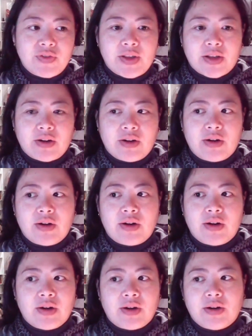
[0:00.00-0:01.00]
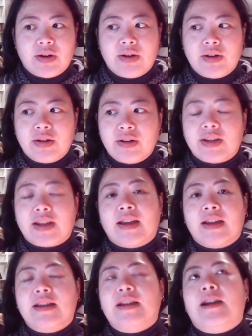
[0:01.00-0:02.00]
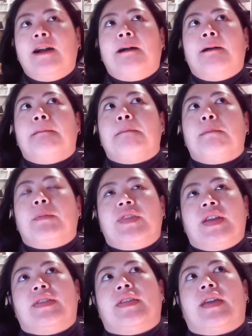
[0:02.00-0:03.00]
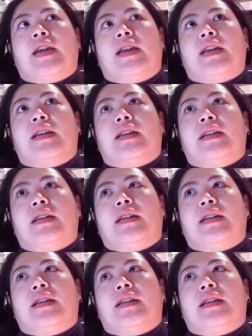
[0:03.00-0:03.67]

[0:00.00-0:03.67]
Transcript: then they go, ah, oh, okay. But then they